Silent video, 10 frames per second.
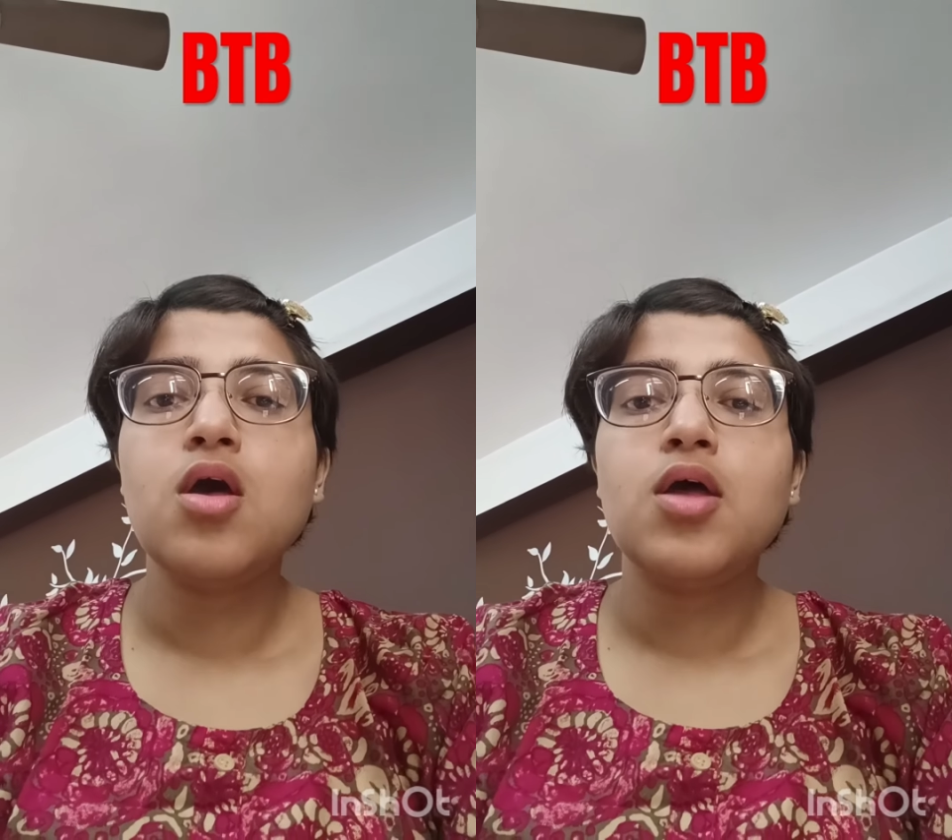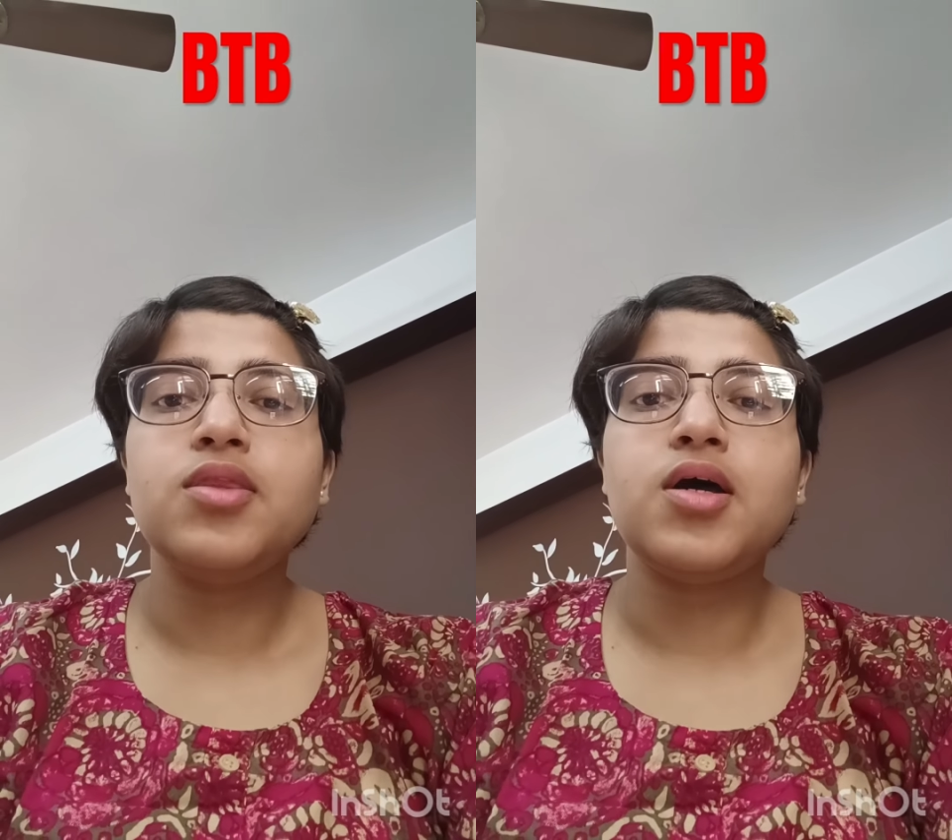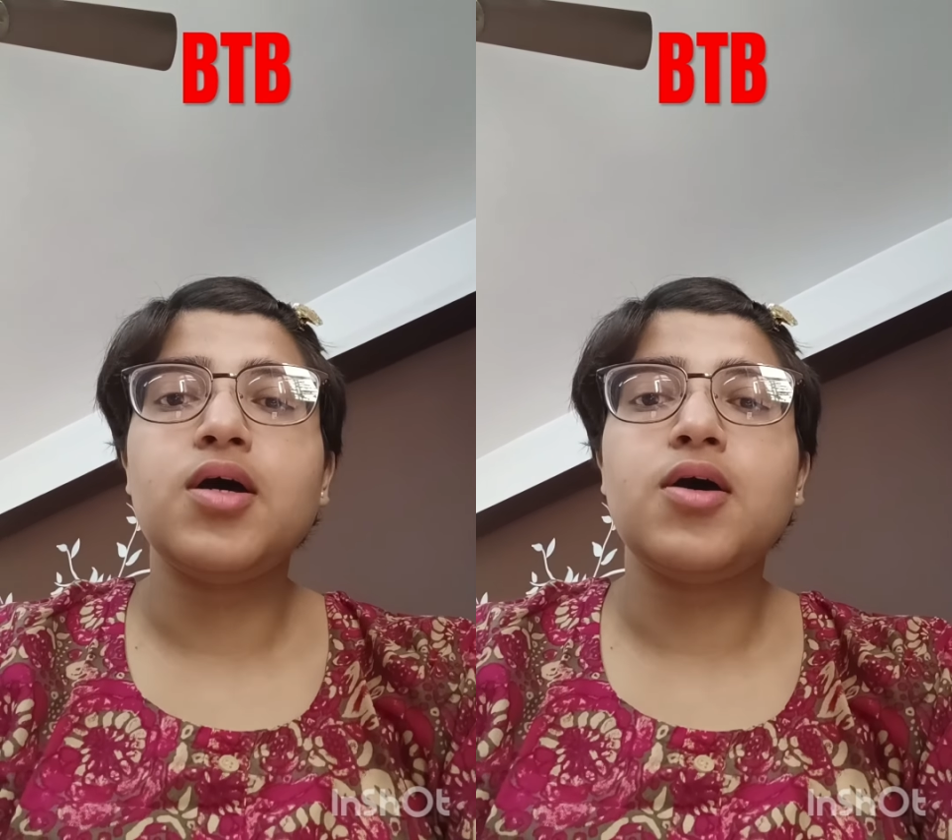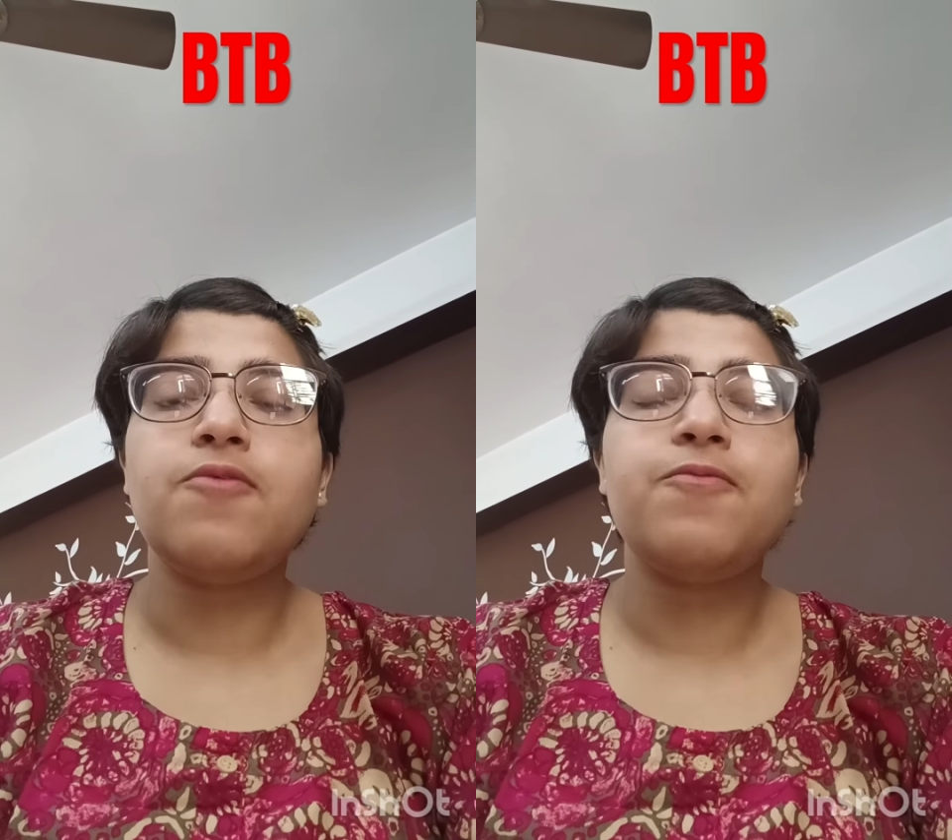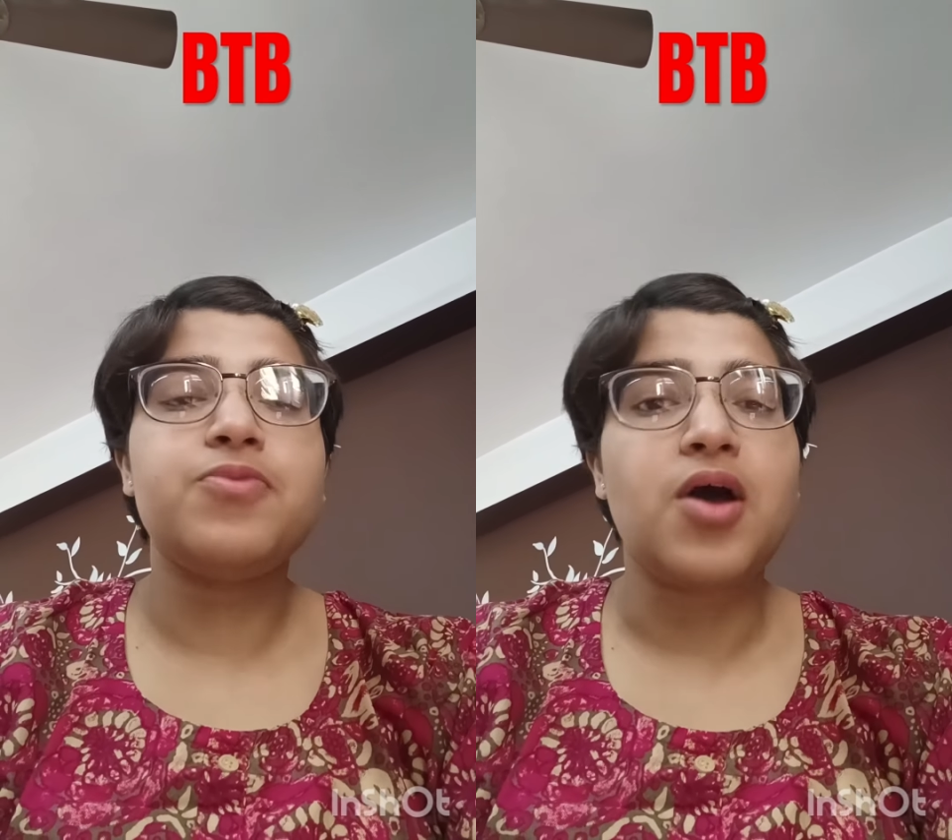The
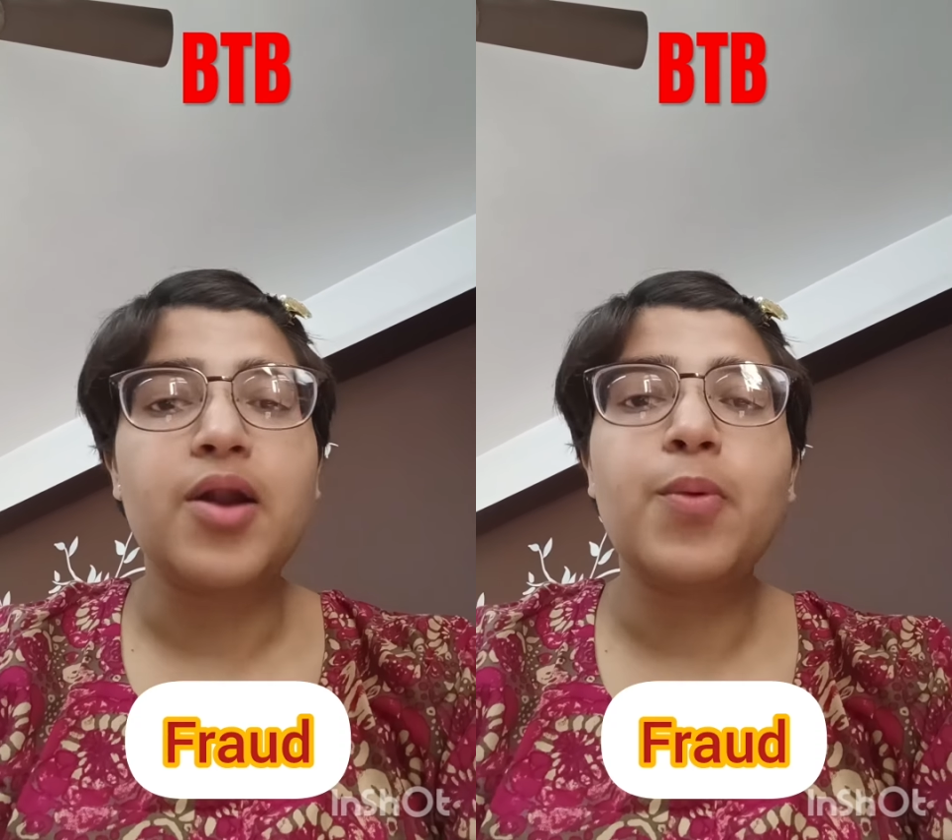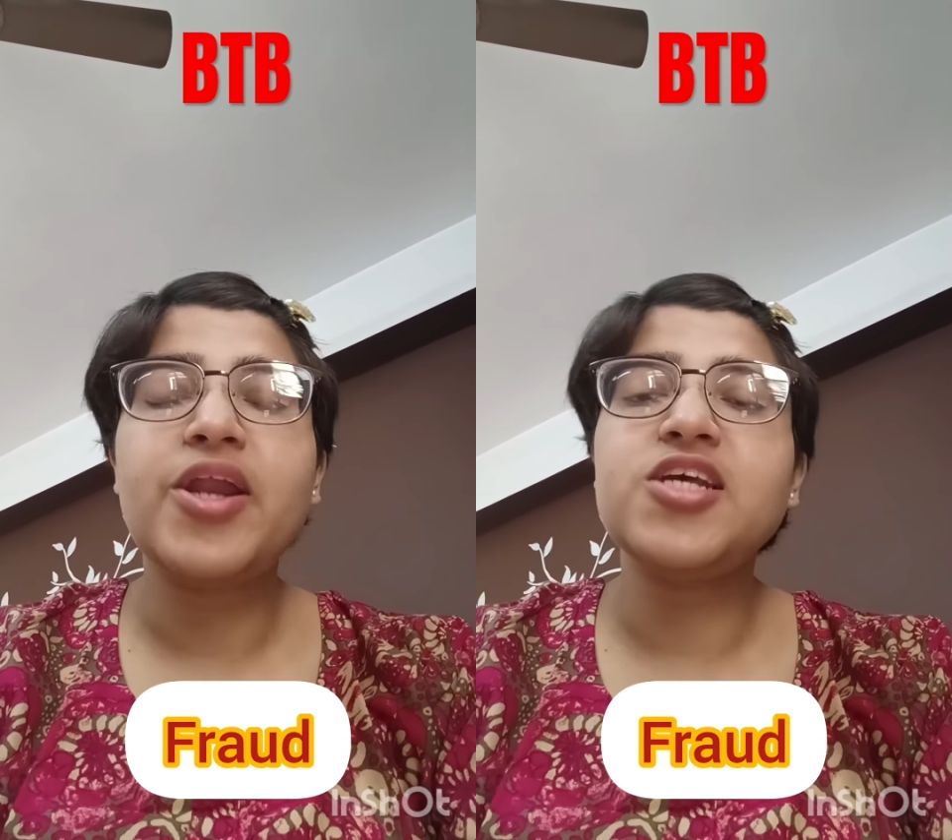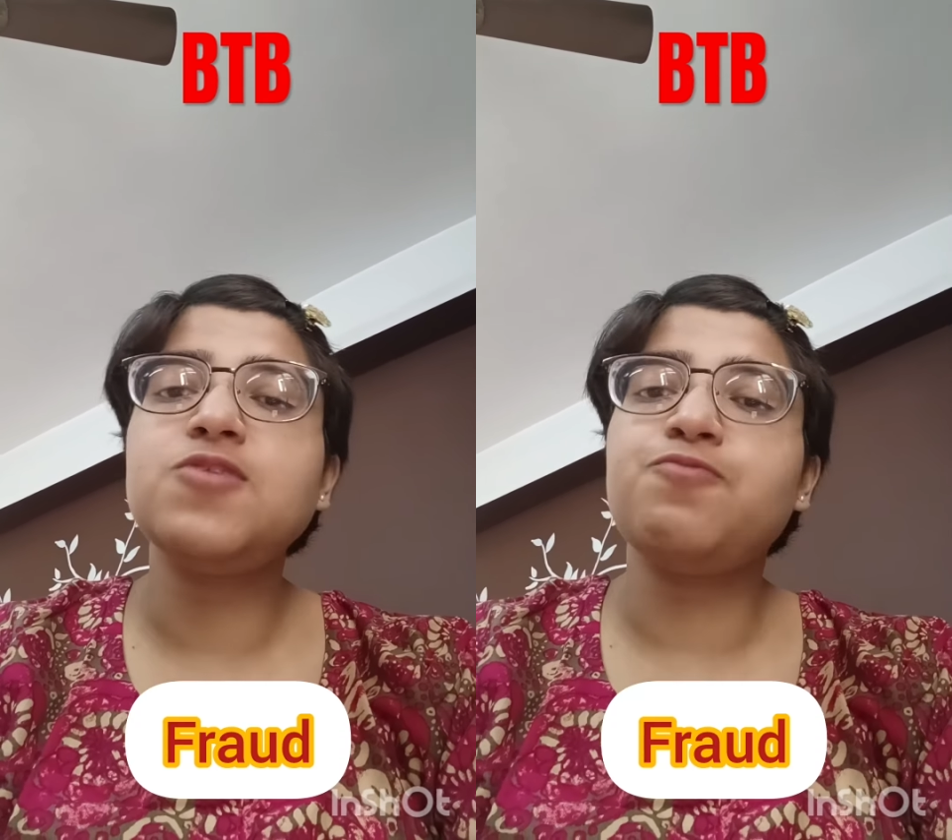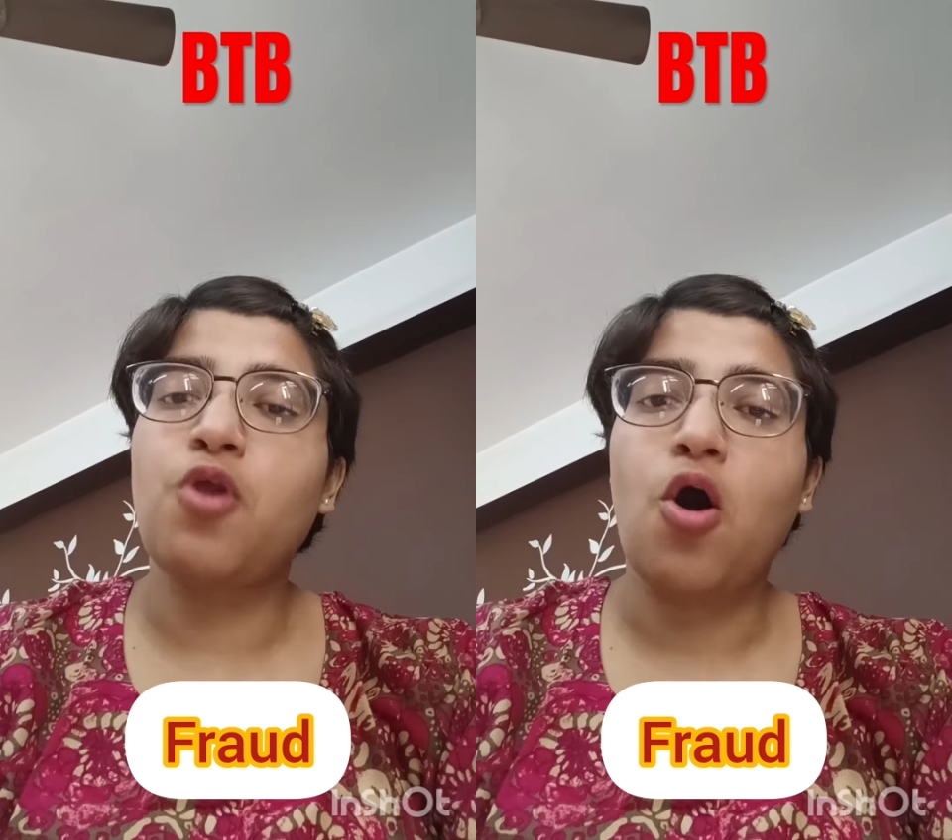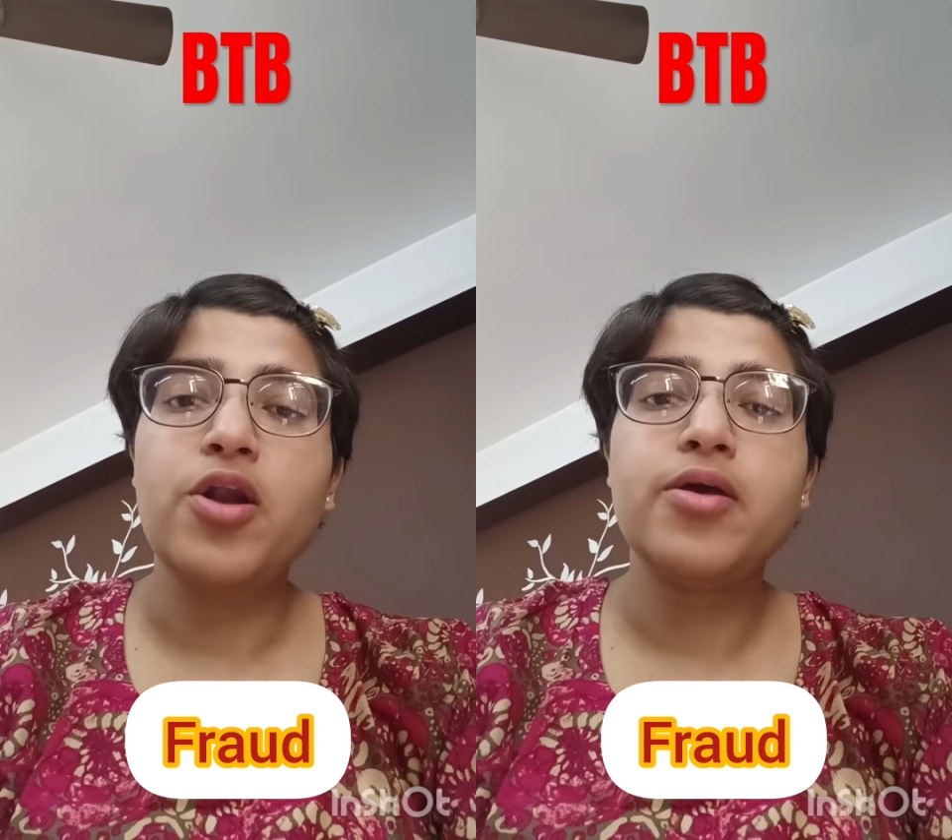third one is
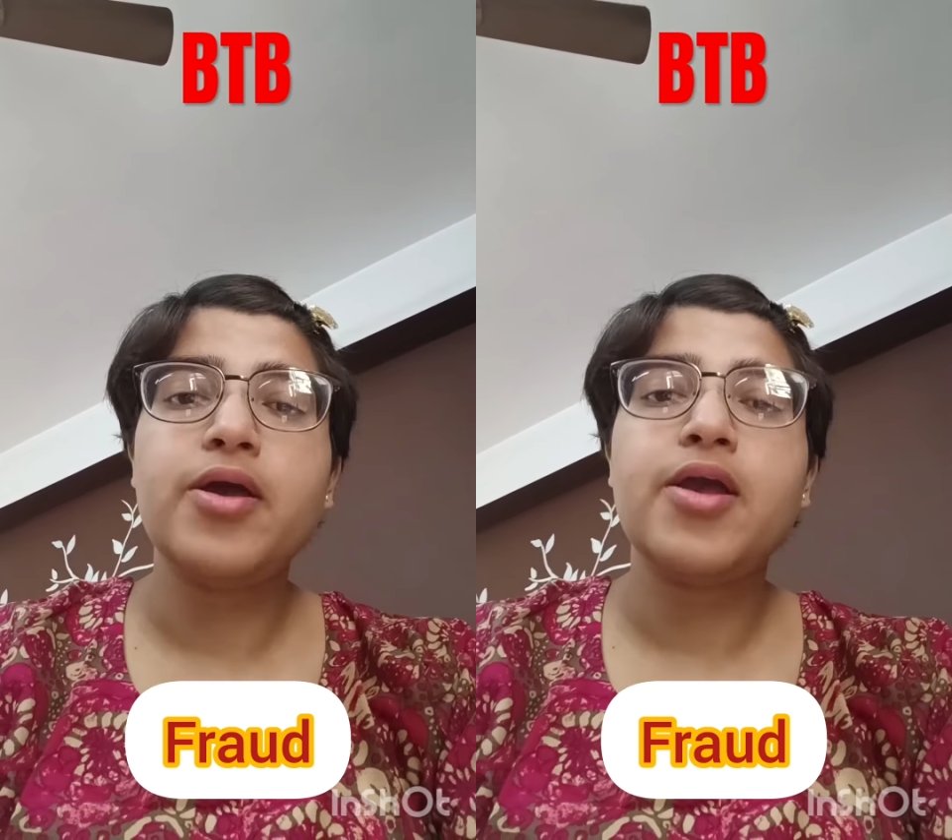fraud,